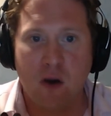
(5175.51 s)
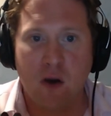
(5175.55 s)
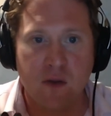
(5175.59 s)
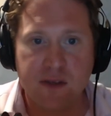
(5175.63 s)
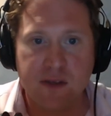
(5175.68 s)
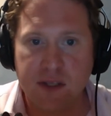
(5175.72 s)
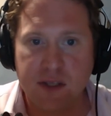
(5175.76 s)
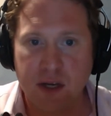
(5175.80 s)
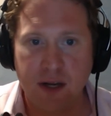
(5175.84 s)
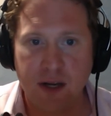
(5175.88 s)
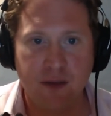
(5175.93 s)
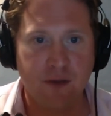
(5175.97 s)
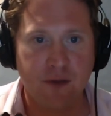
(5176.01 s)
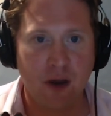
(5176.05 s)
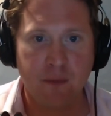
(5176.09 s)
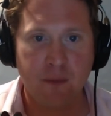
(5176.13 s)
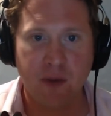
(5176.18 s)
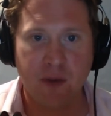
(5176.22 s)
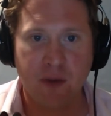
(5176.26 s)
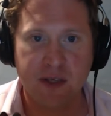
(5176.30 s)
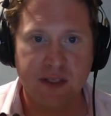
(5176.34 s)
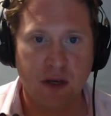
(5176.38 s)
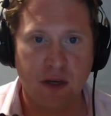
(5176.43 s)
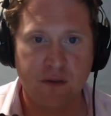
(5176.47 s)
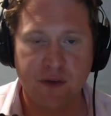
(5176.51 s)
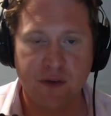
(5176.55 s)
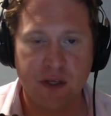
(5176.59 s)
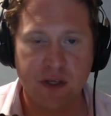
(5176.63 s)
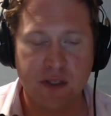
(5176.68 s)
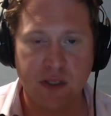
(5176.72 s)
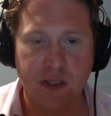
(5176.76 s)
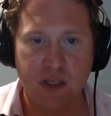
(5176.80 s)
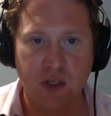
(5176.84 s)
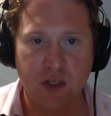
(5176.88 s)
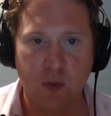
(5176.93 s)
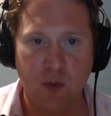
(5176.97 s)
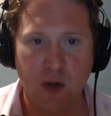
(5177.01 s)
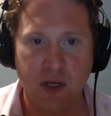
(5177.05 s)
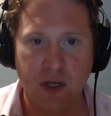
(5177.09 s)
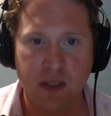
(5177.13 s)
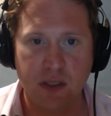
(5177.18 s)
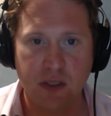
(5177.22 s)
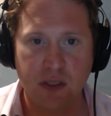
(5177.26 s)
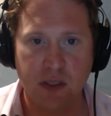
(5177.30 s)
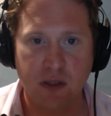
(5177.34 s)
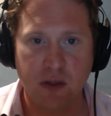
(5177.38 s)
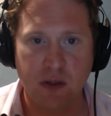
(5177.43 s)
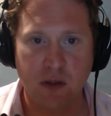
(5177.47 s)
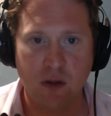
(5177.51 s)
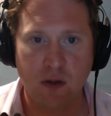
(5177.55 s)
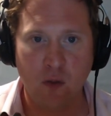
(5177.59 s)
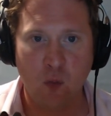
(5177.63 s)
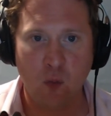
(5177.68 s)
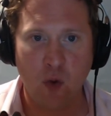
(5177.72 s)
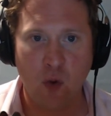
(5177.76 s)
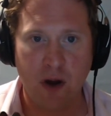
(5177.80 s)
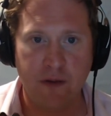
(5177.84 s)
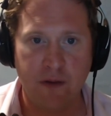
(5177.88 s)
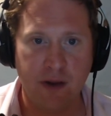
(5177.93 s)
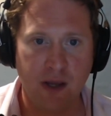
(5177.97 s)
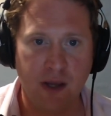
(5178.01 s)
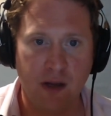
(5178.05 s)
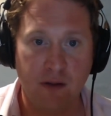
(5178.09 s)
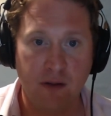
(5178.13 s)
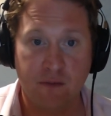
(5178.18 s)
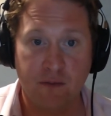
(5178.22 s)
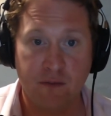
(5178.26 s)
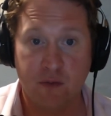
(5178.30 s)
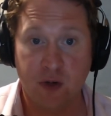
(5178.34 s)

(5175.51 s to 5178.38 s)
constantly find myself in a situation wherein,